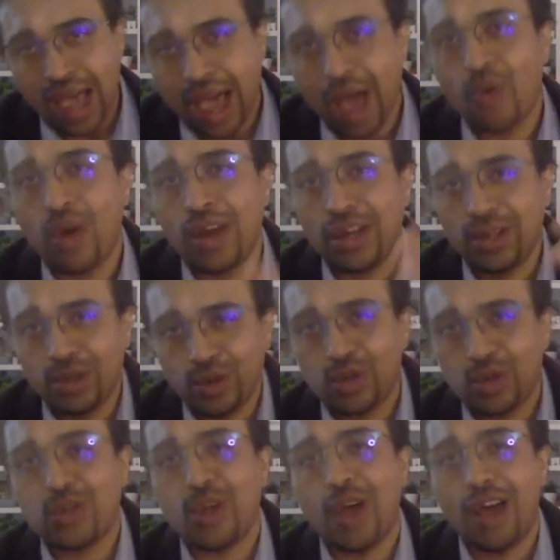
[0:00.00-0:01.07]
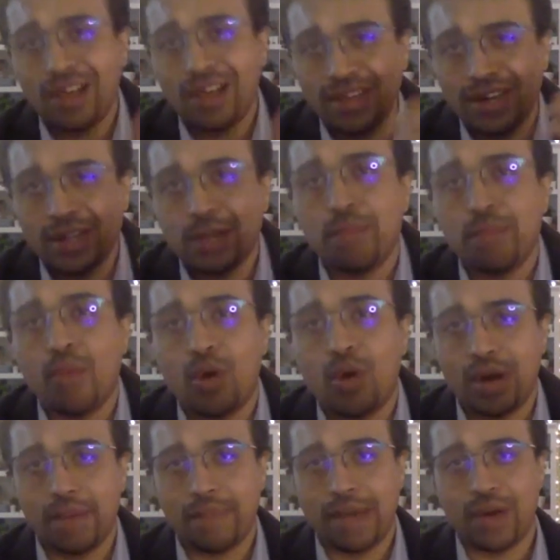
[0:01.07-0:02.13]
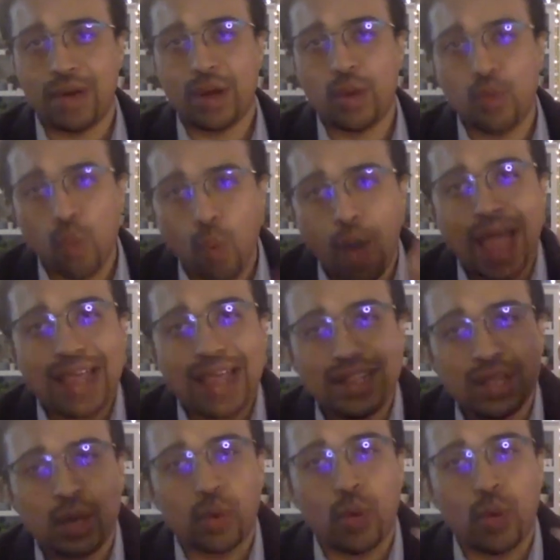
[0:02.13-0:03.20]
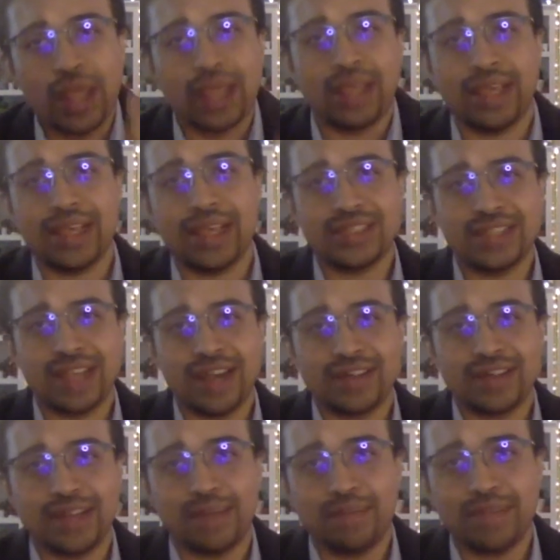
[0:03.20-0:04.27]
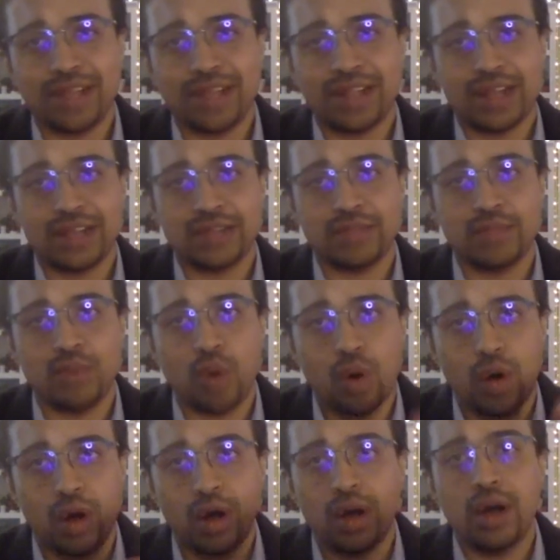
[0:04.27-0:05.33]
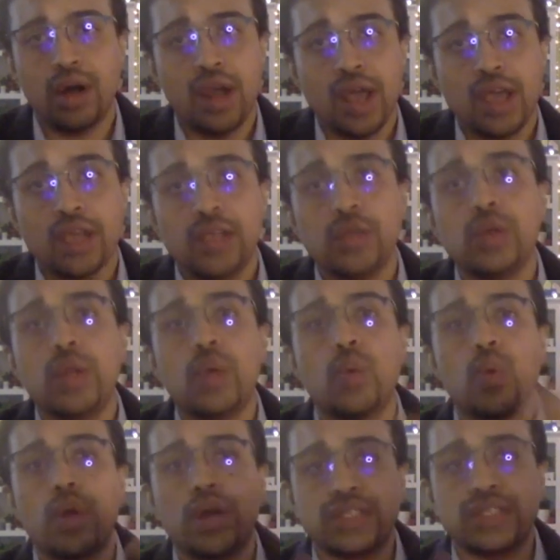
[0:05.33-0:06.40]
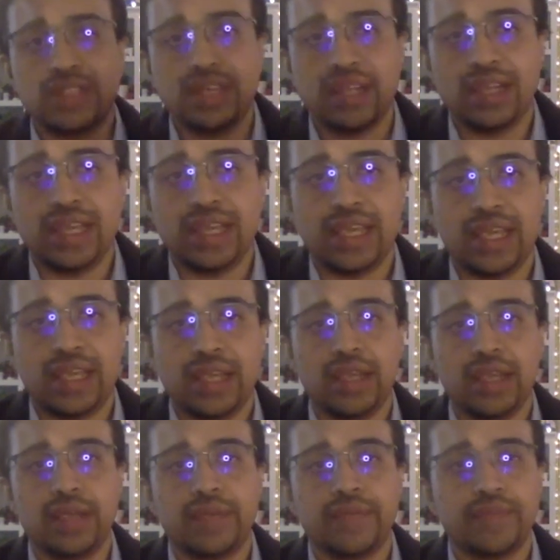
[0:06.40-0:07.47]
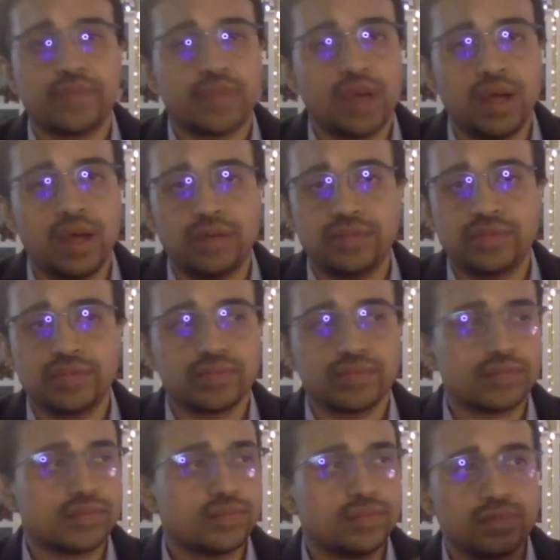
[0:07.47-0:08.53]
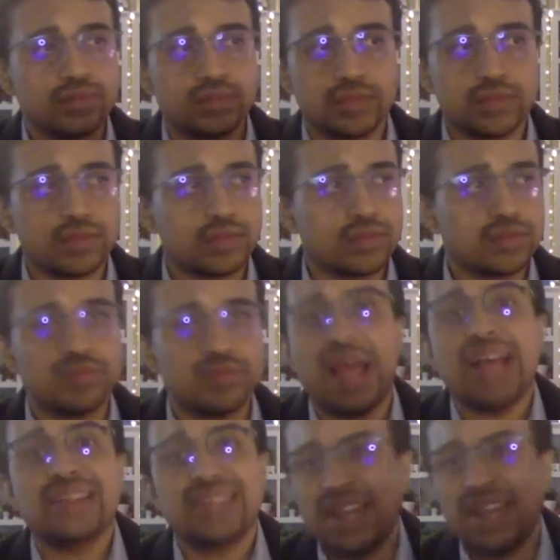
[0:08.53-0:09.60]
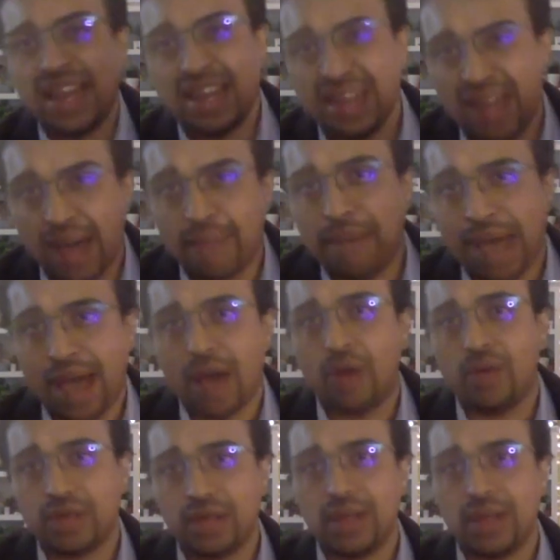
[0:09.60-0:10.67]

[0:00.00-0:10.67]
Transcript: i wanted you to talk a little more about it why the ring is there something that is more universally uh, mm. resonant about